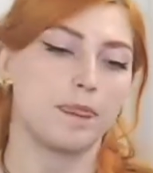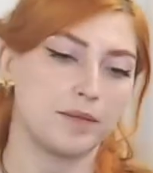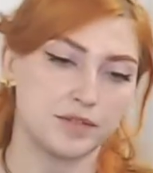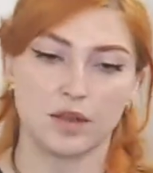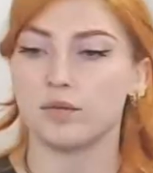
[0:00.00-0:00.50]

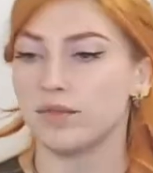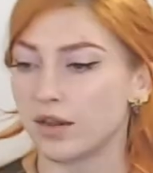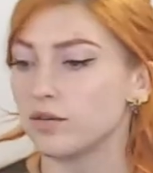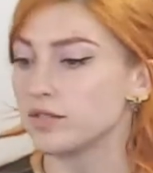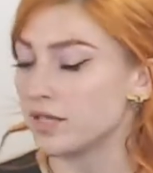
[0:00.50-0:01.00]
So
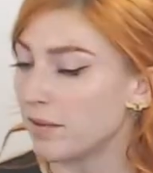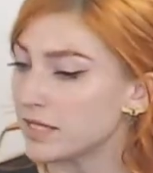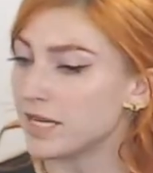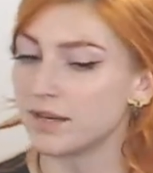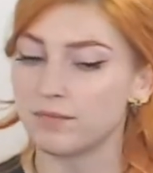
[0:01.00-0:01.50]
that goes into my
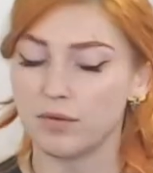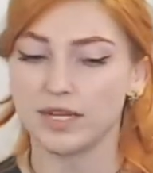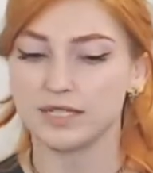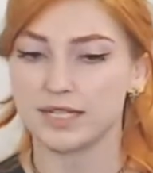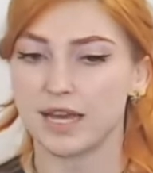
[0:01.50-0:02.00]
second
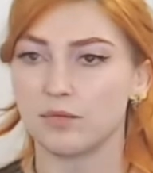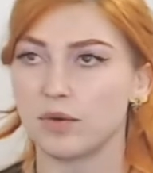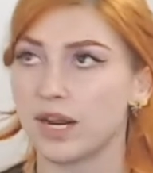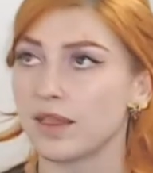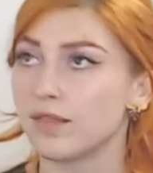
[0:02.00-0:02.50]
point is that
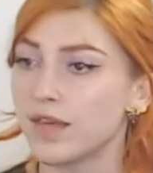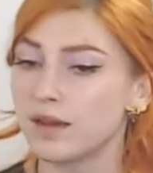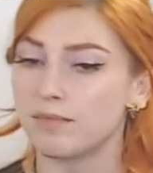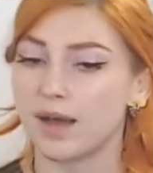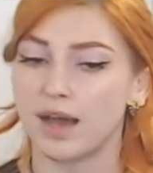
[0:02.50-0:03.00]
when I
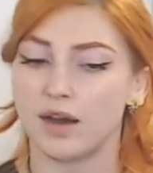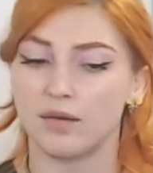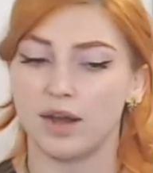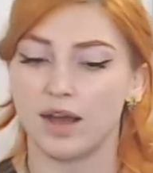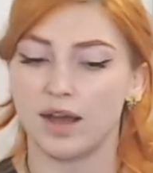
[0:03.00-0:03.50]
think
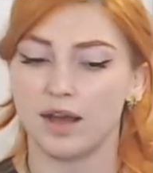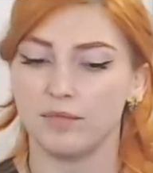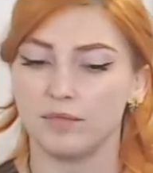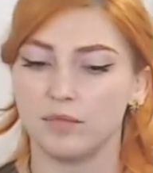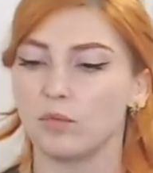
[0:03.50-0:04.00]
about
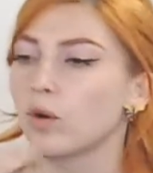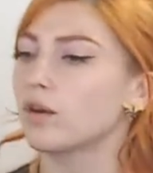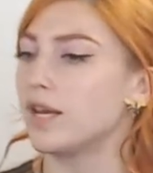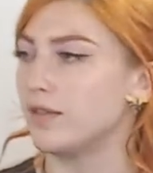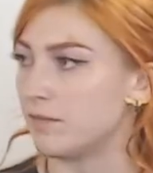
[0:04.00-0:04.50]

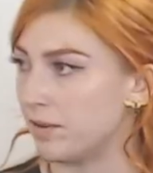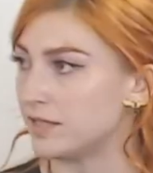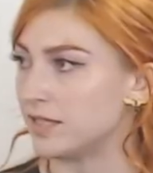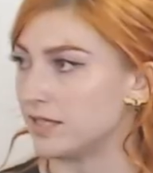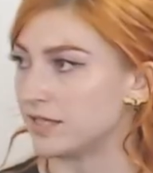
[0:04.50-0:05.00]
working in the
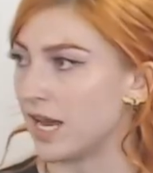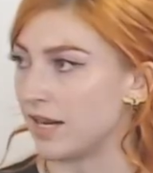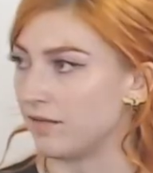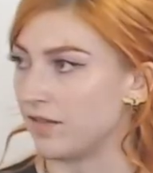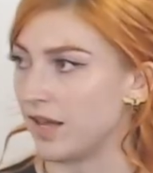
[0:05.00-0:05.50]
business
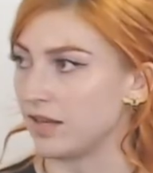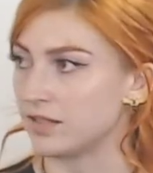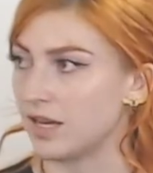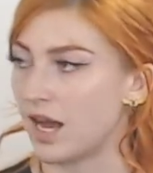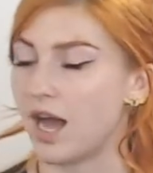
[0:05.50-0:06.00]
side of
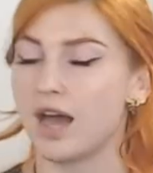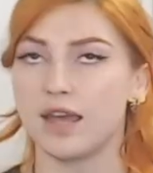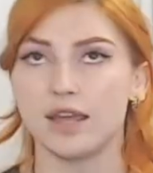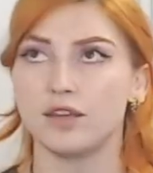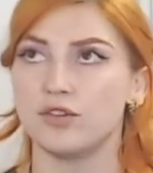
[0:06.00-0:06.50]
things, I
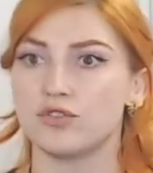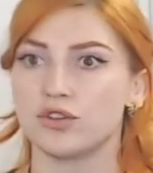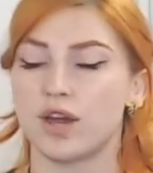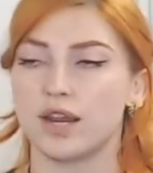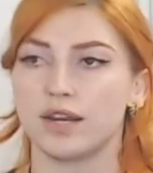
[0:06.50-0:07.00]
usually
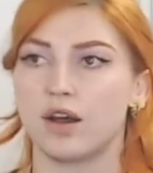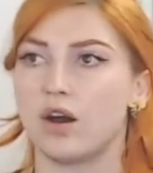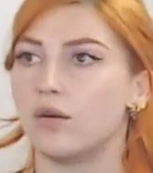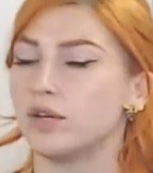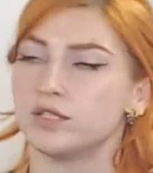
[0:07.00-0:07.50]
try to
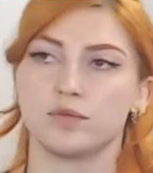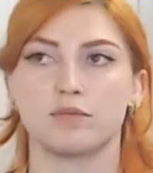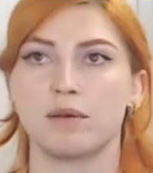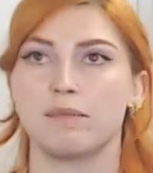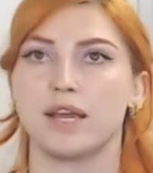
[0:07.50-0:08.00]
always
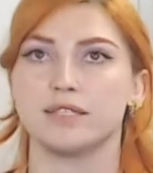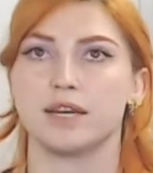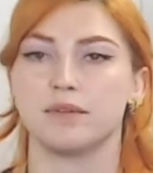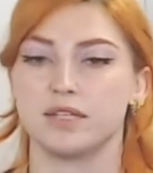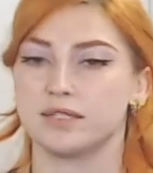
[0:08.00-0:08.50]
switch my
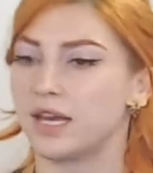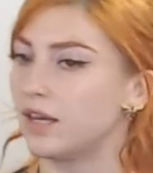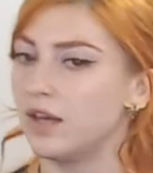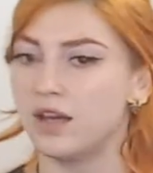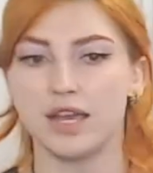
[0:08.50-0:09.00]
mindset is
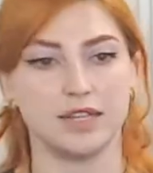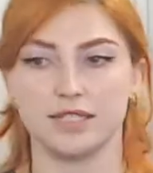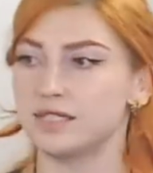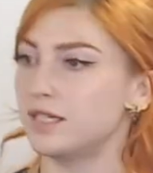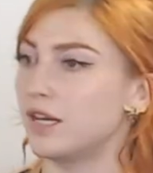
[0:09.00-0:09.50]
like, is
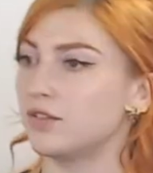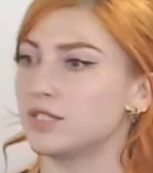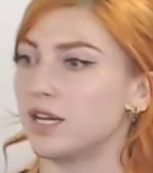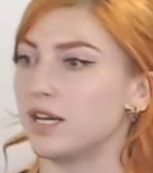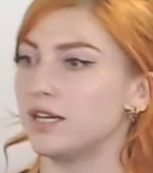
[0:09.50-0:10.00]
this another
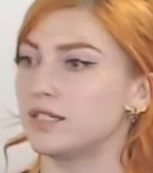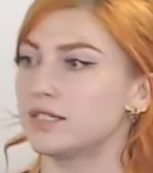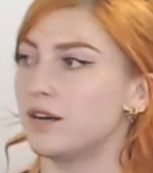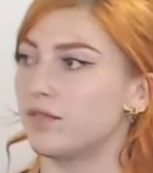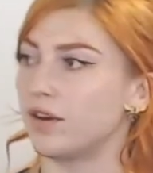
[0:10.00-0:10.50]
study in
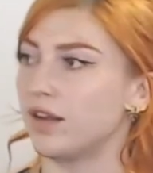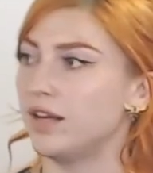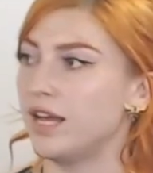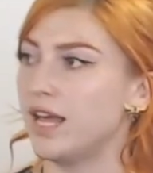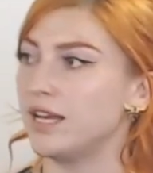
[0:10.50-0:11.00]
discovery?
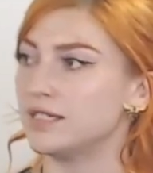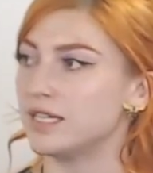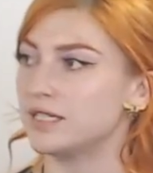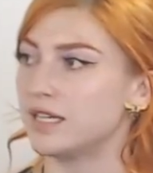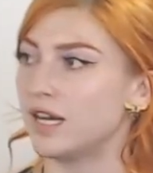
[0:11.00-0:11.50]
Is
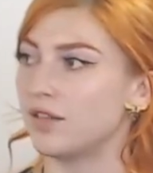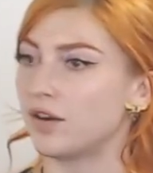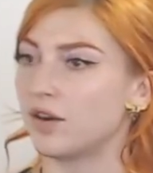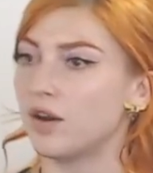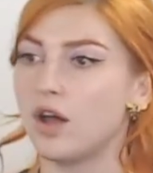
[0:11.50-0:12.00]
this
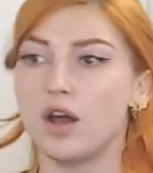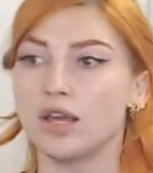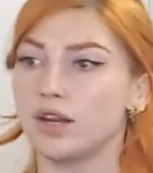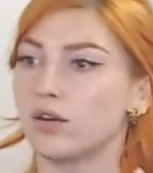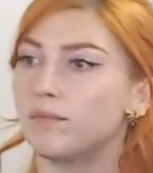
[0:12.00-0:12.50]
another,
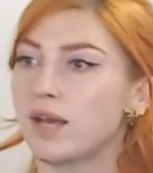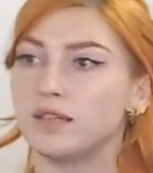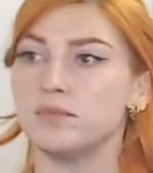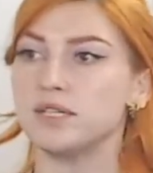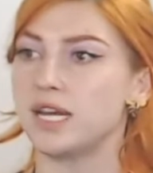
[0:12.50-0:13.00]
here are my
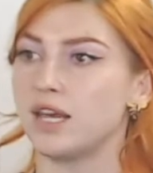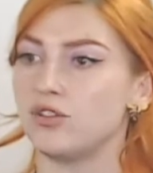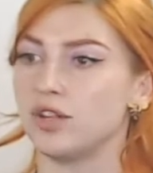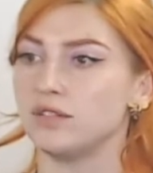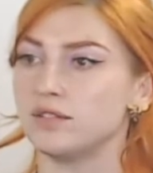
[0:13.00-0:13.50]

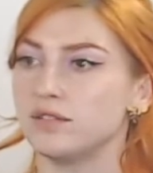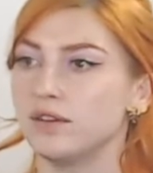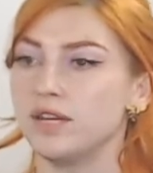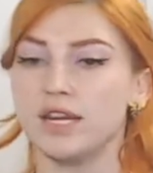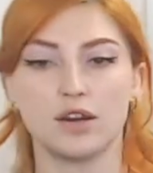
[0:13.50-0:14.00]
limitations.
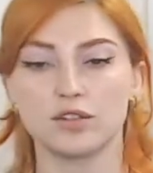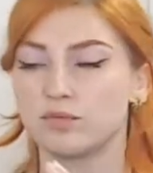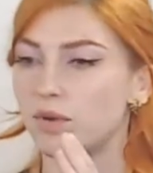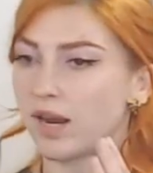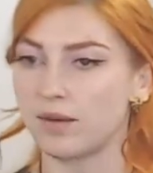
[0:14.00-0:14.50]
Here's
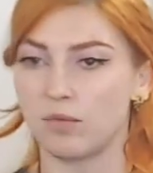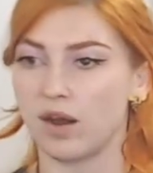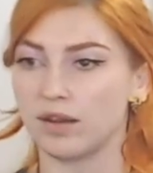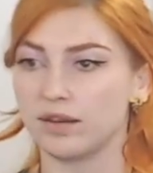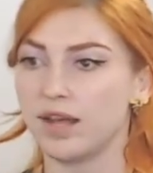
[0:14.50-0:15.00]
what I
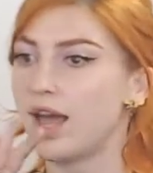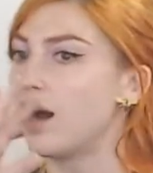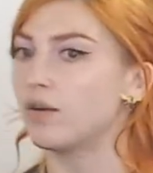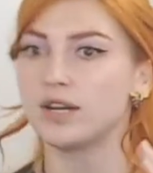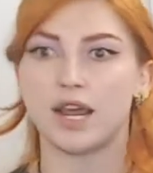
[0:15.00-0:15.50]
want.
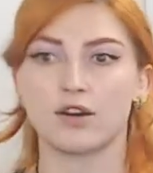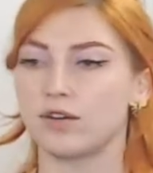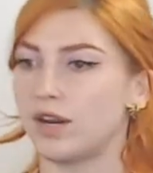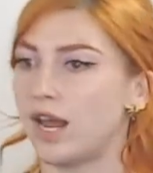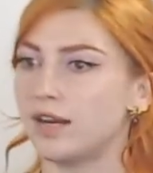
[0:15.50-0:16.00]
How can I
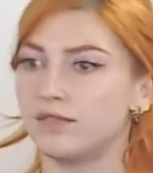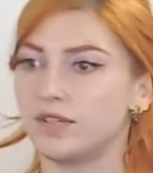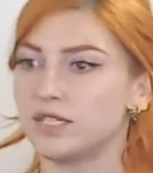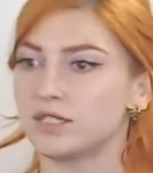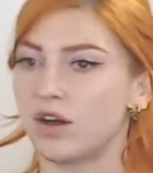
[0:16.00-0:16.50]

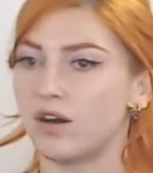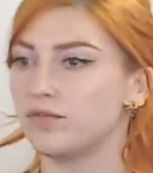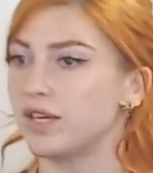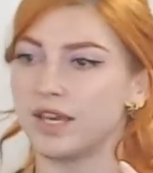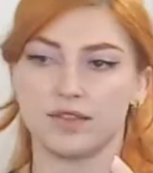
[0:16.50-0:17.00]
creatively
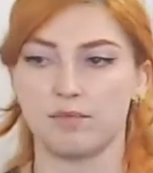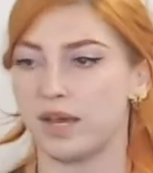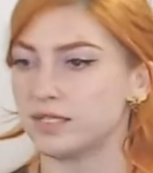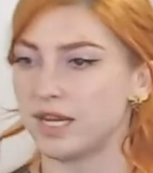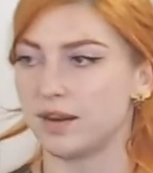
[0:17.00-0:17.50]
solve to get the
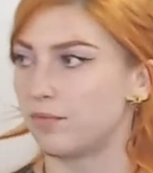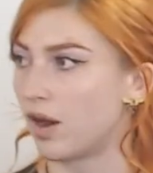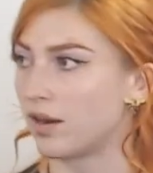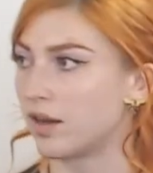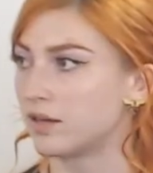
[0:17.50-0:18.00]
best end
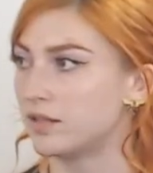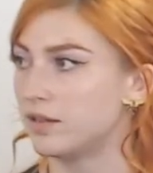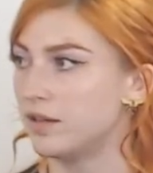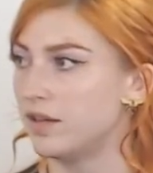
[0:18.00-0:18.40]
product? Yeah.